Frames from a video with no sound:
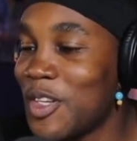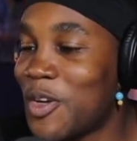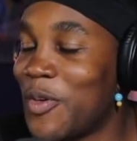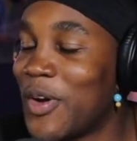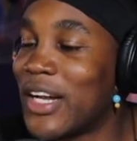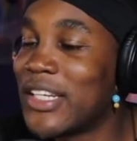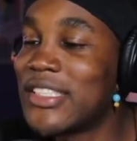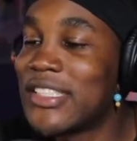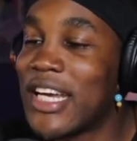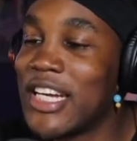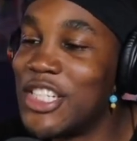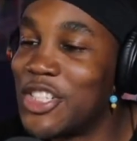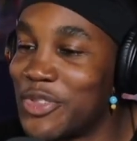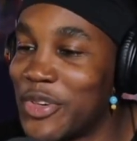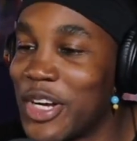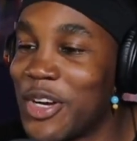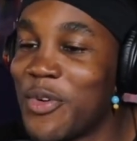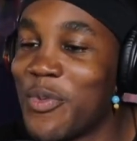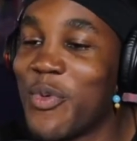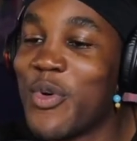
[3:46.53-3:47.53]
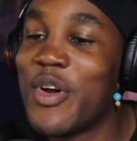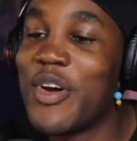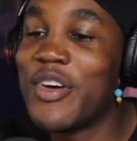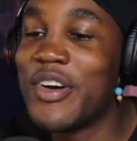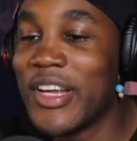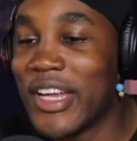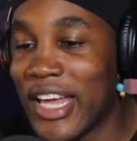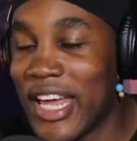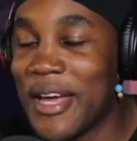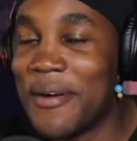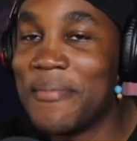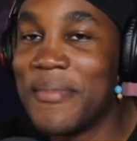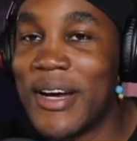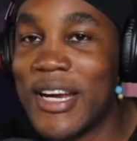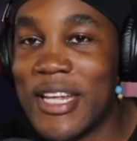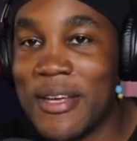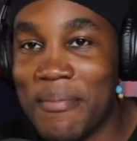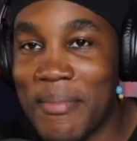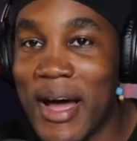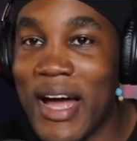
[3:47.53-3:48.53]
When I say drink water, get
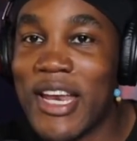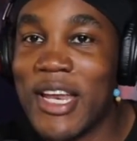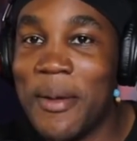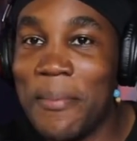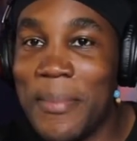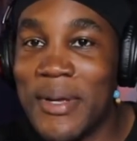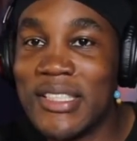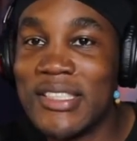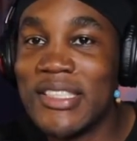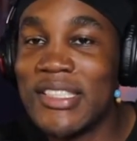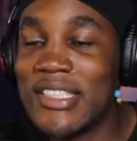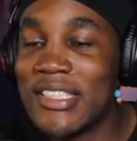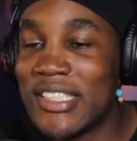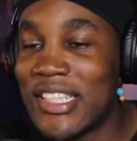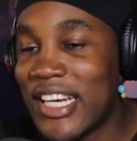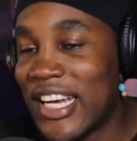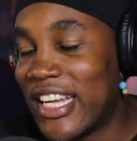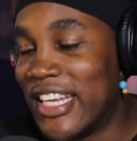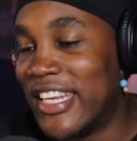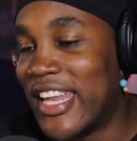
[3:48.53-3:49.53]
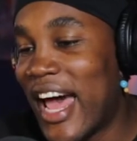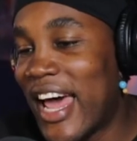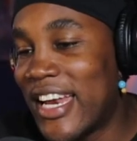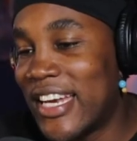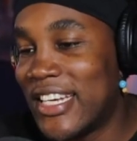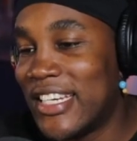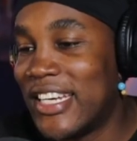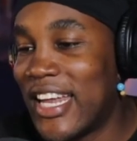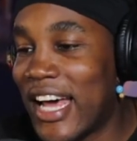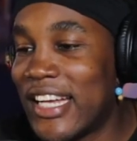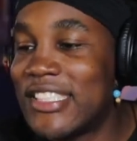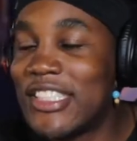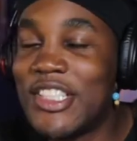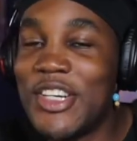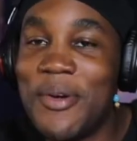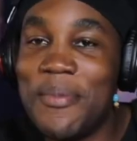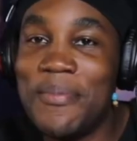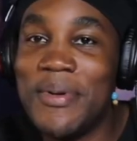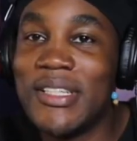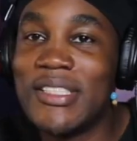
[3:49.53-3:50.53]
money, mind your business, that that's
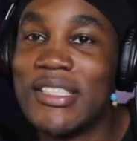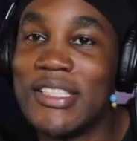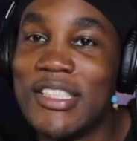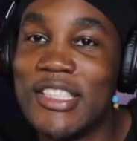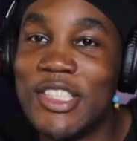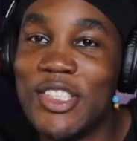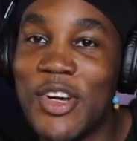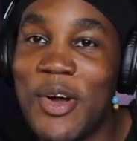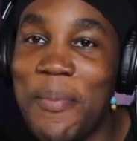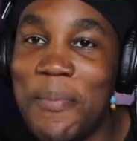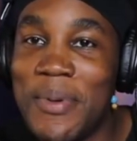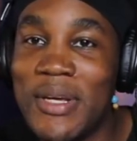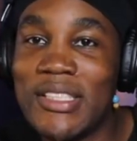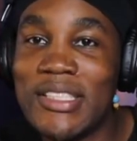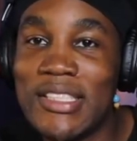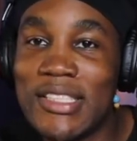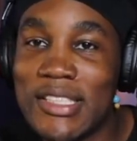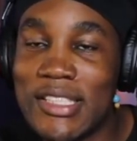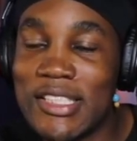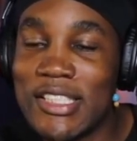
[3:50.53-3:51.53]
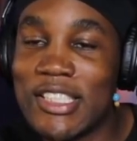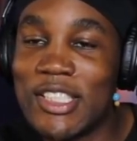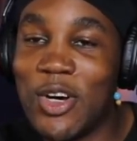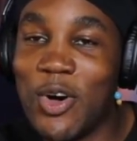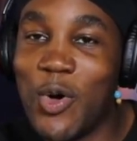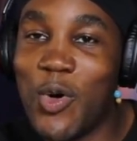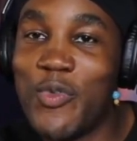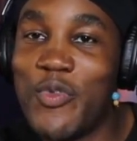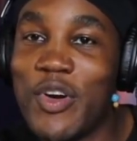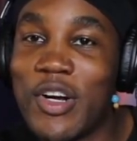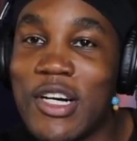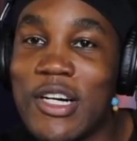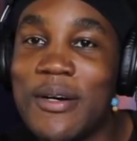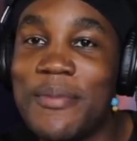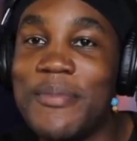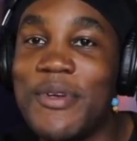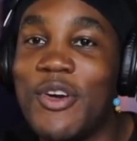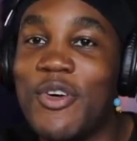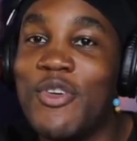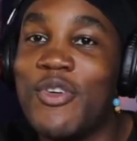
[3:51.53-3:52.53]
your business. Your business is to
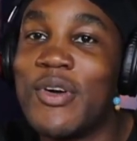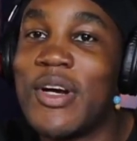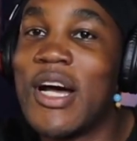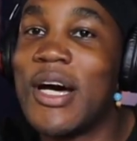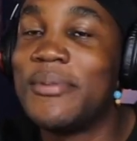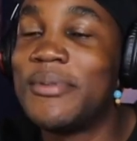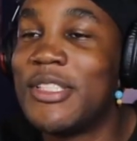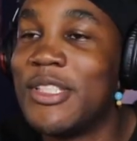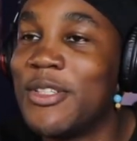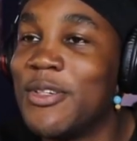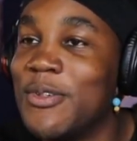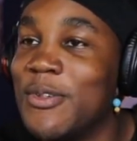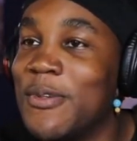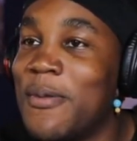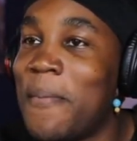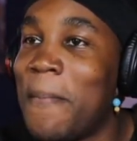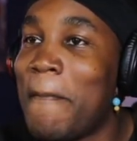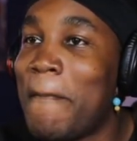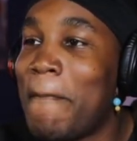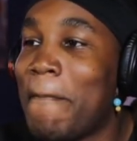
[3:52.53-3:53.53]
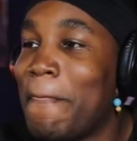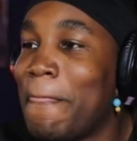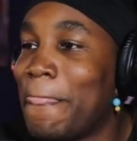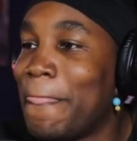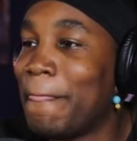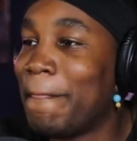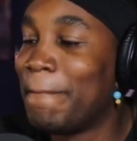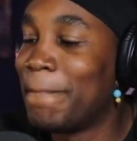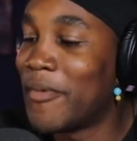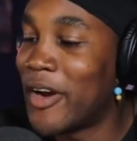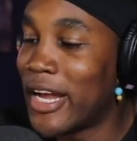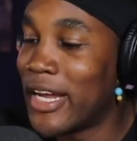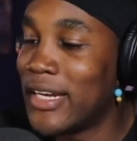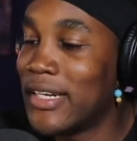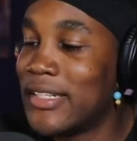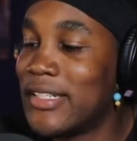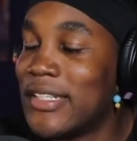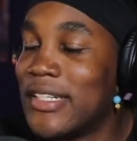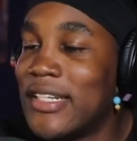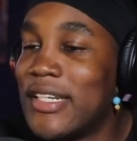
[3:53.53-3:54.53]
overcome your own obstacle,
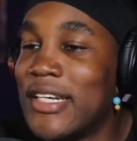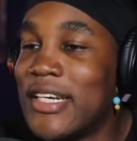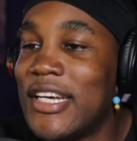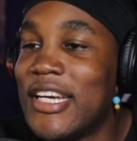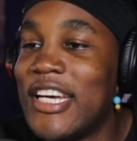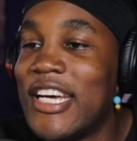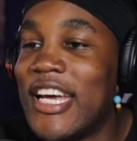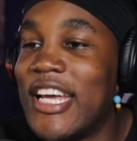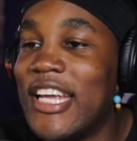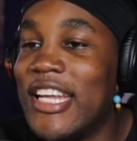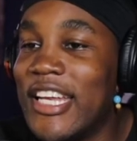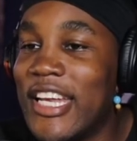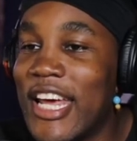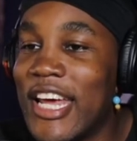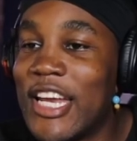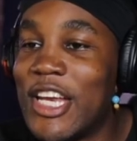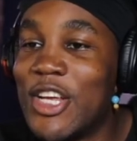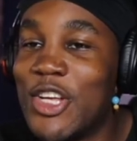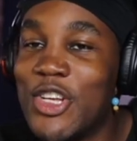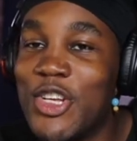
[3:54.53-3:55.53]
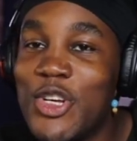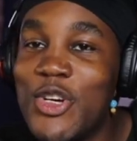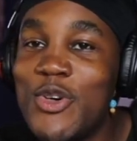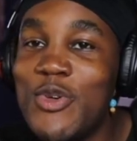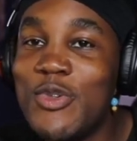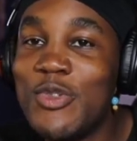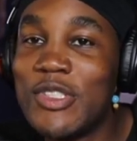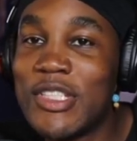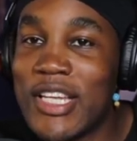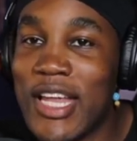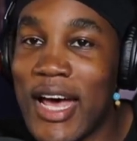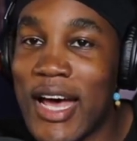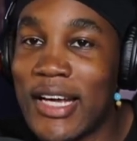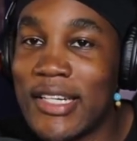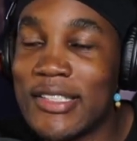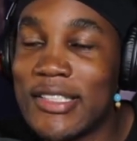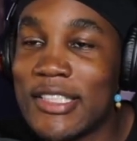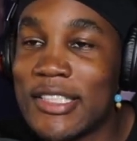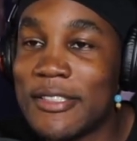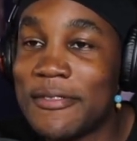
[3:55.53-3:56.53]
right? And then use
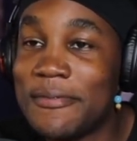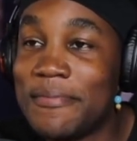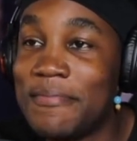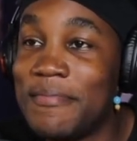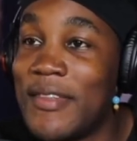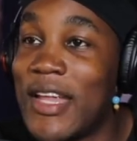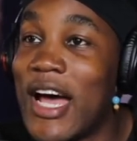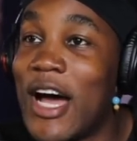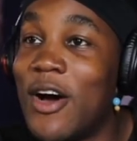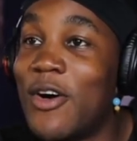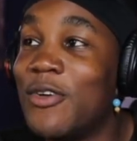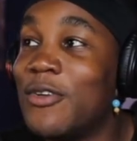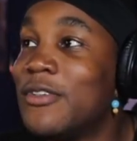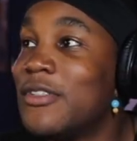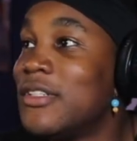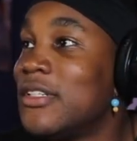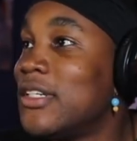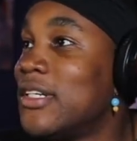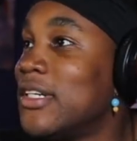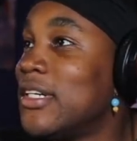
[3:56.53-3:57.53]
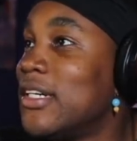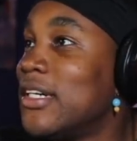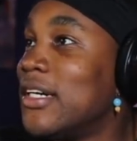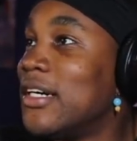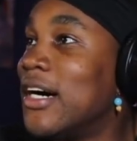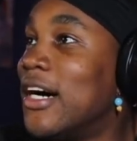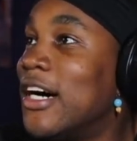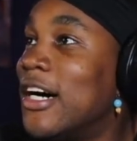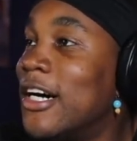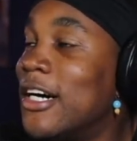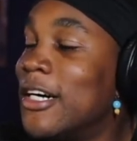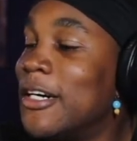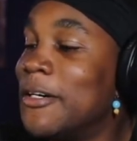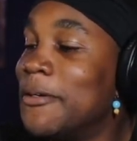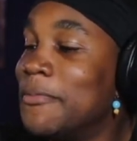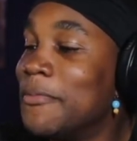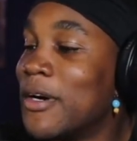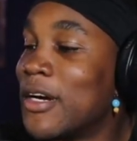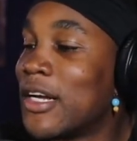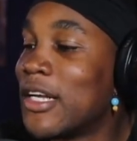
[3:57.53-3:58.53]
that. Now,
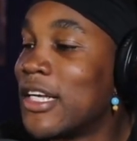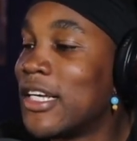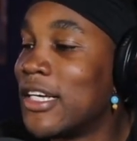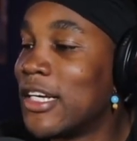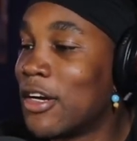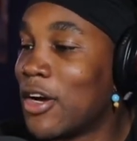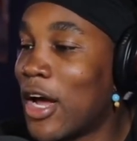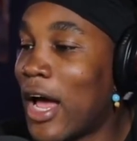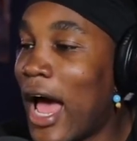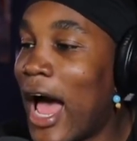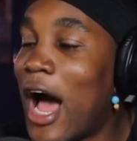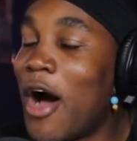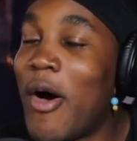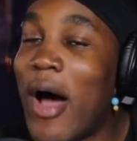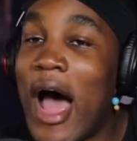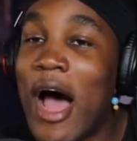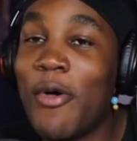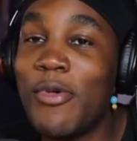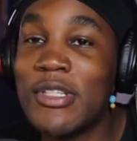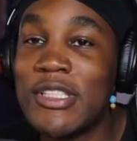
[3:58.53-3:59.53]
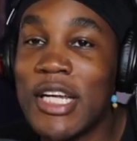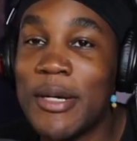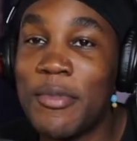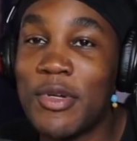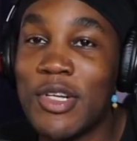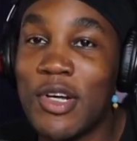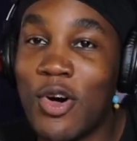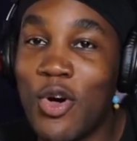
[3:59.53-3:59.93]
um, how I was able